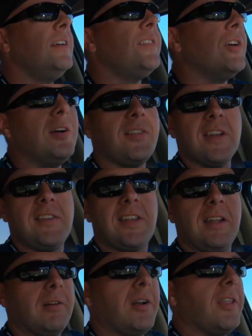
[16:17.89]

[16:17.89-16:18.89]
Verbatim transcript: So it's nice getting